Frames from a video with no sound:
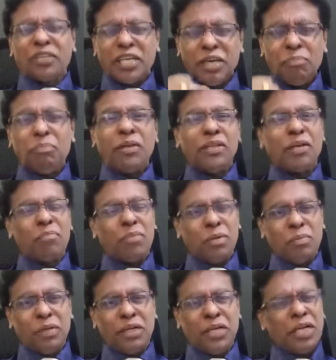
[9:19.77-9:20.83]
Keeping the
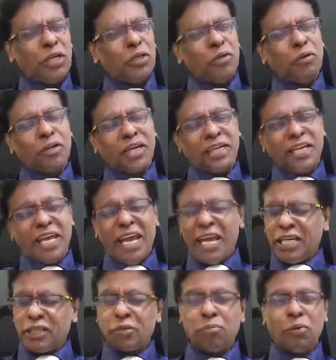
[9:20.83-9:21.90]
memory, you can
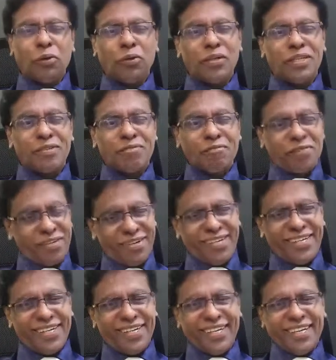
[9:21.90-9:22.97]
explore this world